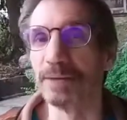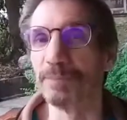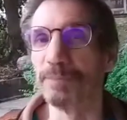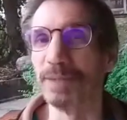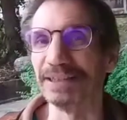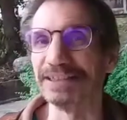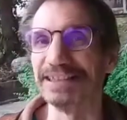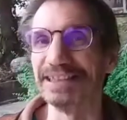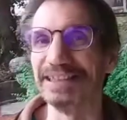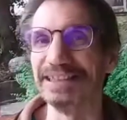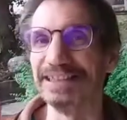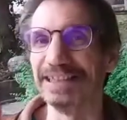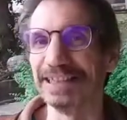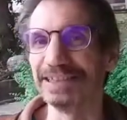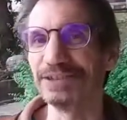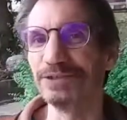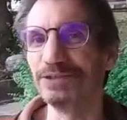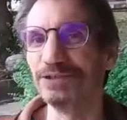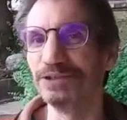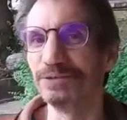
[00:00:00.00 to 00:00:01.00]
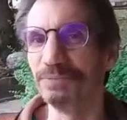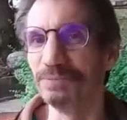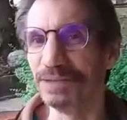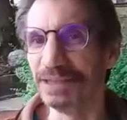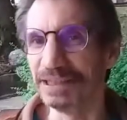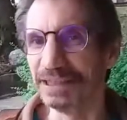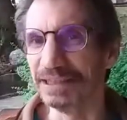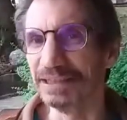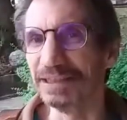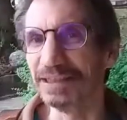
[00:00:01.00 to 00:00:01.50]
But it doesn't
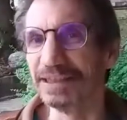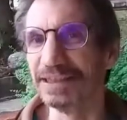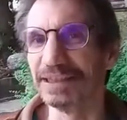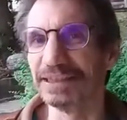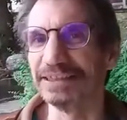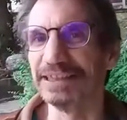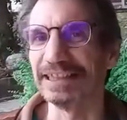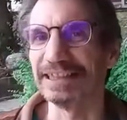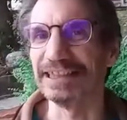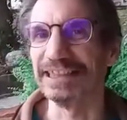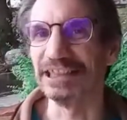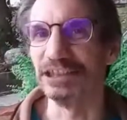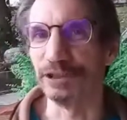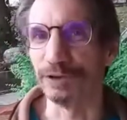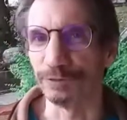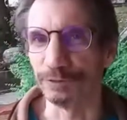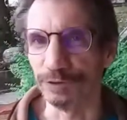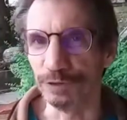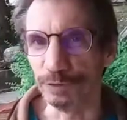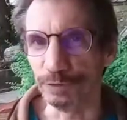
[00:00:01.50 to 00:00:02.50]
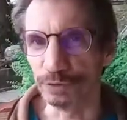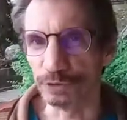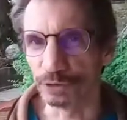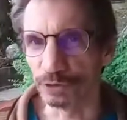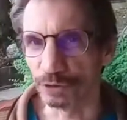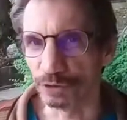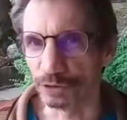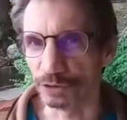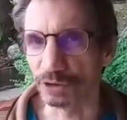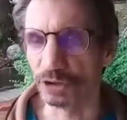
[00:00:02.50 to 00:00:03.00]
mean that in the
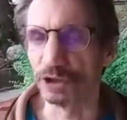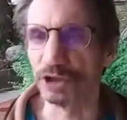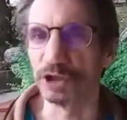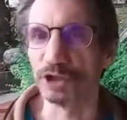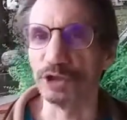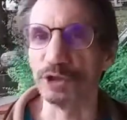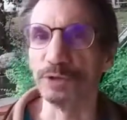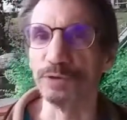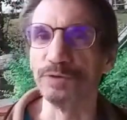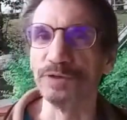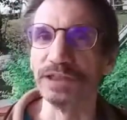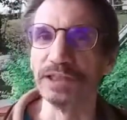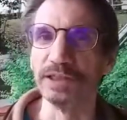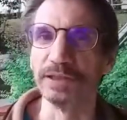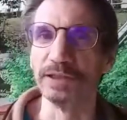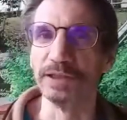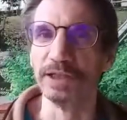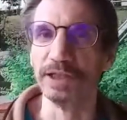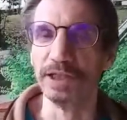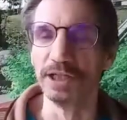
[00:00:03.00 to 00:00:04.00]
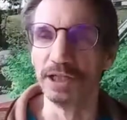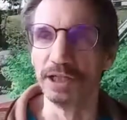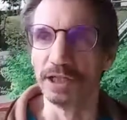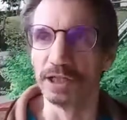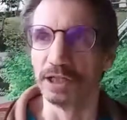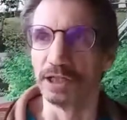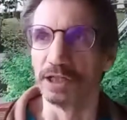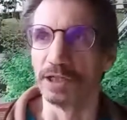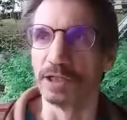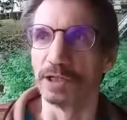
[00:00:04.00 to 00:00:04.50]
future you will
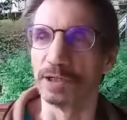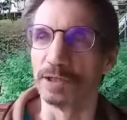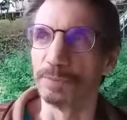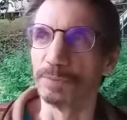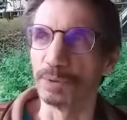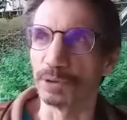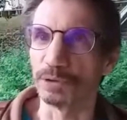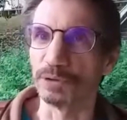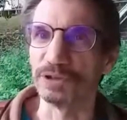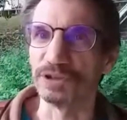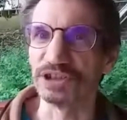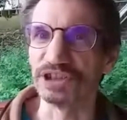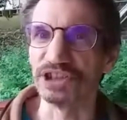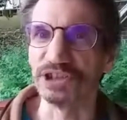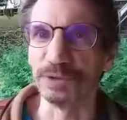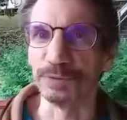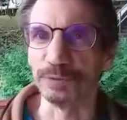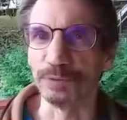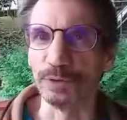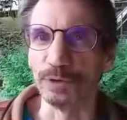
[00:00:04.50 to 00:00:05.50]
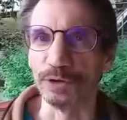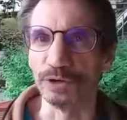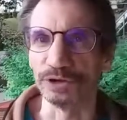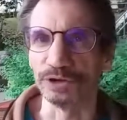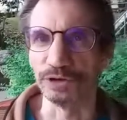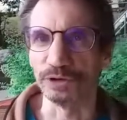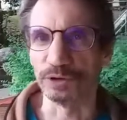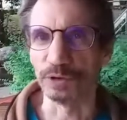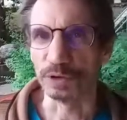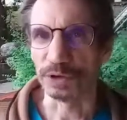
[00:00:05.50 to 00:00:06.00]
pronounce the word
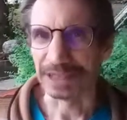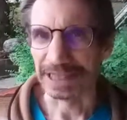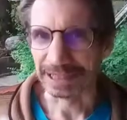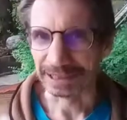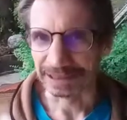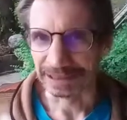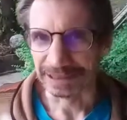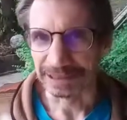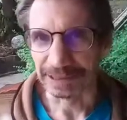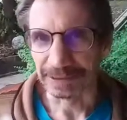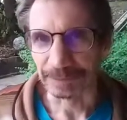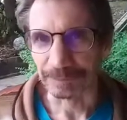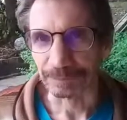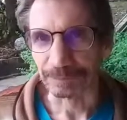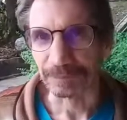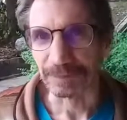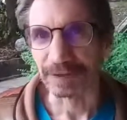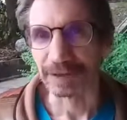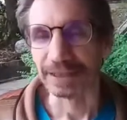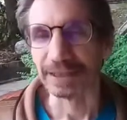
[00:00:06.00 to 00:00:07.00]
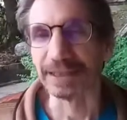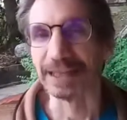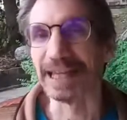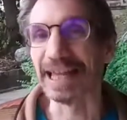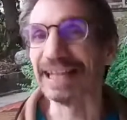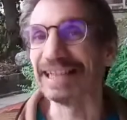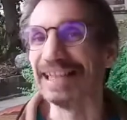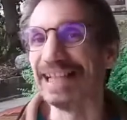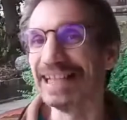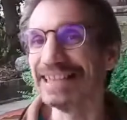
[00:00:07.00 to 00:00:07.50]
correctly.
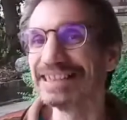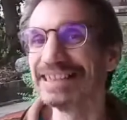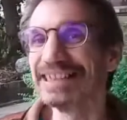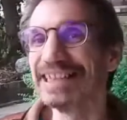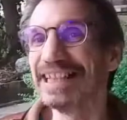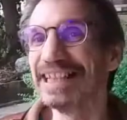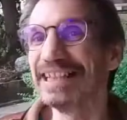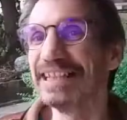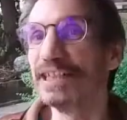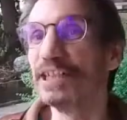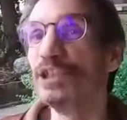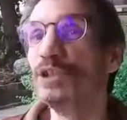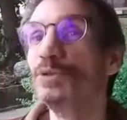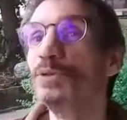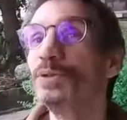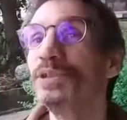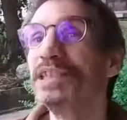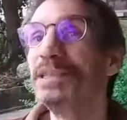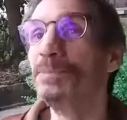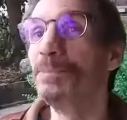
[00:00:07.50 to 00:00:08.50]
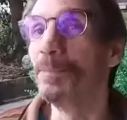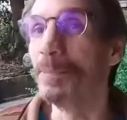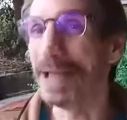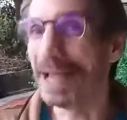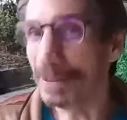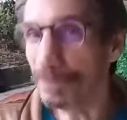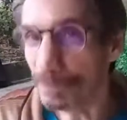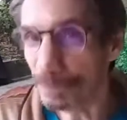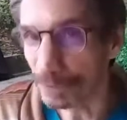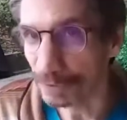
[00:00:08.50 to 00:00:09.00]
And let's say you
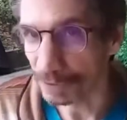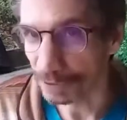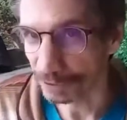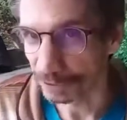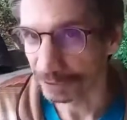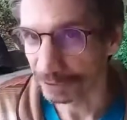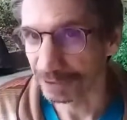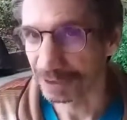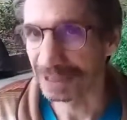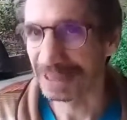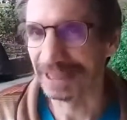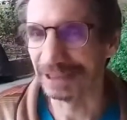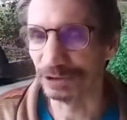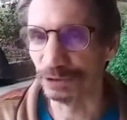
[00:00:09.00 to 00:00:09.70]
remember how